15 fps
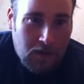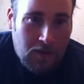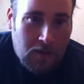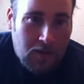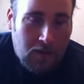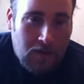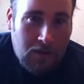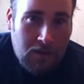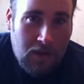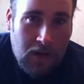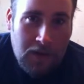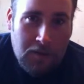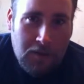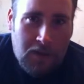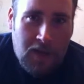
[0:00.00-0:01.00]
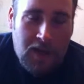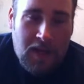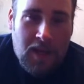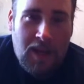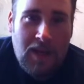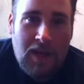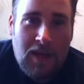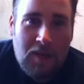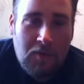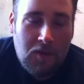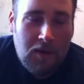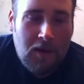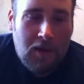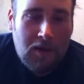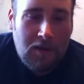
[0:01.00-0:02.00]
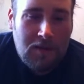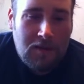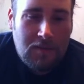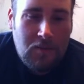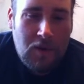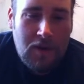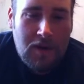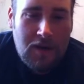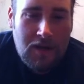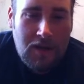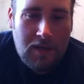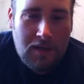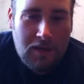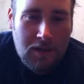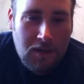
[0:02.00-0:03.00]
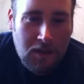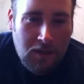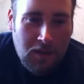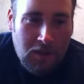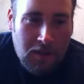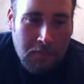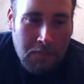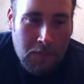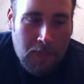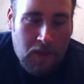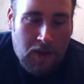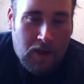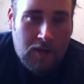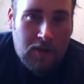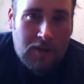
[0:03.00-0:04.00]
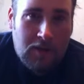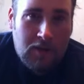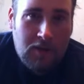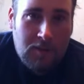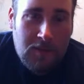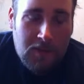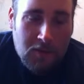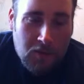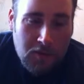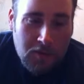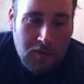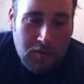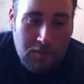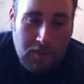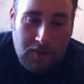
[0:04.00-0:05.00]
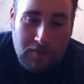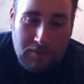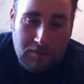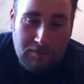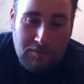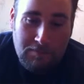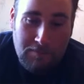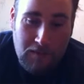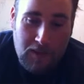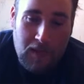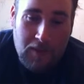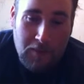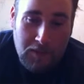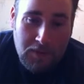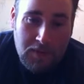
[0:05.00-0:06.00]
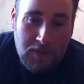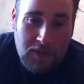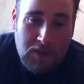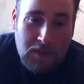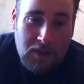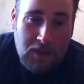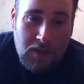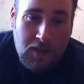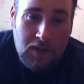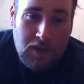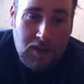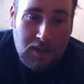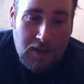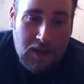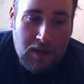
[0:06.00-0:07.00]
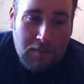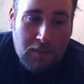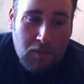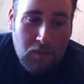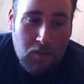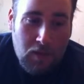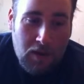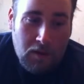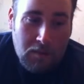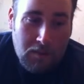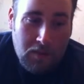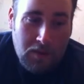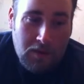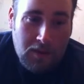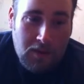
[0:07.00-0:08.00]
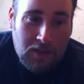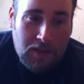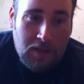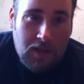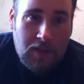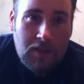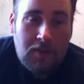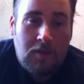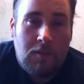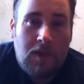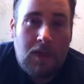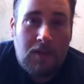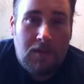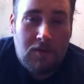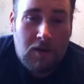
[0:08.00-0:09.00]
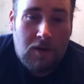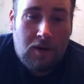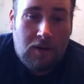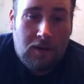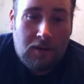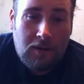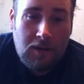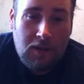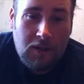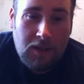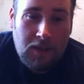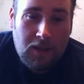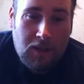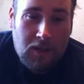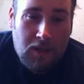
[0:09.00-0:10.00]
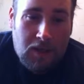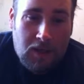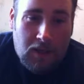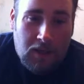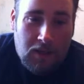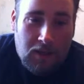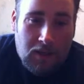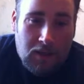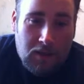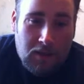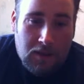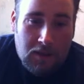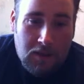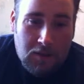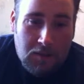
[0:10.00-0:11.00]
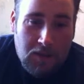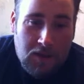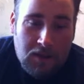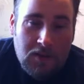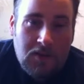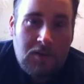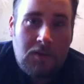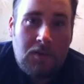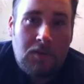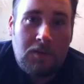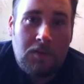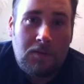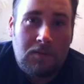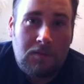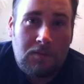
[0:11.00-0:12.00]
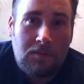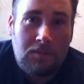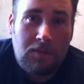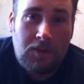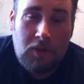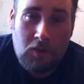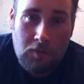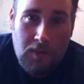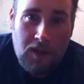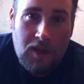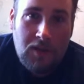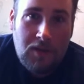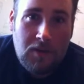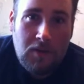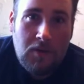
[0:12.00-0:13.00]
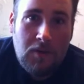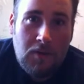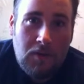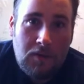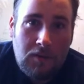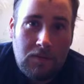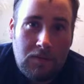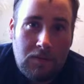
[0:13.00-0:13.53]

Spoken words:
I don't think any gun, regardless of what it is, deserves to be tortured. But that was an example well put that the guns are made strong, and just because it's old, don't mean it's no good.